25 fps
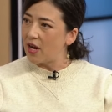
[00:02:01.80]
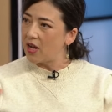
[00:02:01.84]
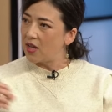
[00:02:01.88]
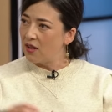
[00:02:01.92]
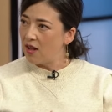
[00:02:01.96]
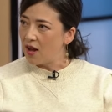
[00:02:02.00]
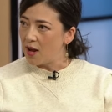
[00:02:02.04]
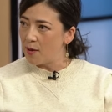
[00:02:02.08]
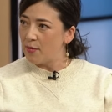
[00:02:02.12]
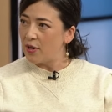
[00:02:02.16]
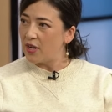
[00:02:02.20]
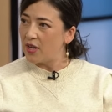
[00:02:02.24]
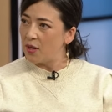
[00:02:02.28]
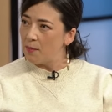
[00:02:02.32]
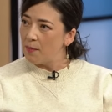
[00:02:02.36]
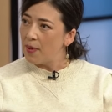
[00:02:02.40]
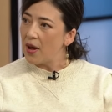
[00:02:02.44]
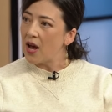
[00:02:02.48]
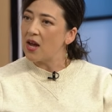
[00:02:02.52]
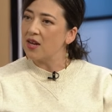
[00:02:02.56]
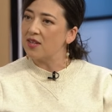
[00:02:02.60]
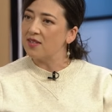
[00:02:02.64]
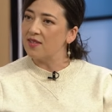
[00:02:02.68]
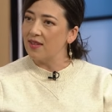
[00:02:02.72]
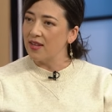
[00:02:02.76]
by climate
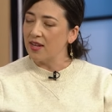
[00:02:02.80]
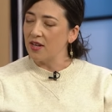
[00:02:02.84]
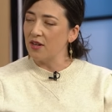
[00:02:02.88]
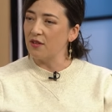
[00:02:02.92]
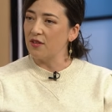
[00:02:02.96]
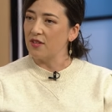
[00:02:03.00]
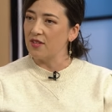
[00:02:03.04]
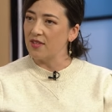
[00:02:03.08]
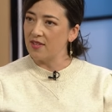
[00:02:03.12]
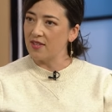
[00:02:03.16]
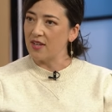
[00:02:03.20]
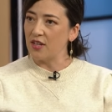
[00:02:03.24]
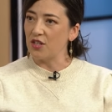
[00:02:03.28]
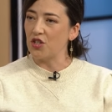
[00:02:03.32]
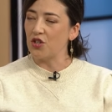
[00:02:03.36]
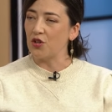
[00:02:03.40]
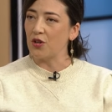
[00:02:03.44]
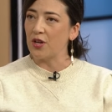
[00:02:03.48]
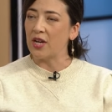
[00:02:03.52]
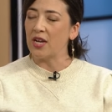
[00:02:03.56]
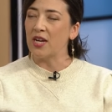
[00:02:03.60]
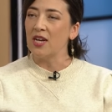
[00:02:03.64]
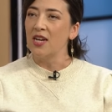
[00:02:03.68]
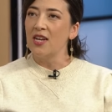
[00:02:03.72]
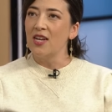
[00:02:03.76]
impacts later this
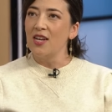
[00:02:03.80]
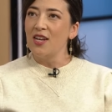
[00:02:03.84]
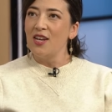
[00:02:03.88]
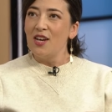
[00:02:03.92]
century.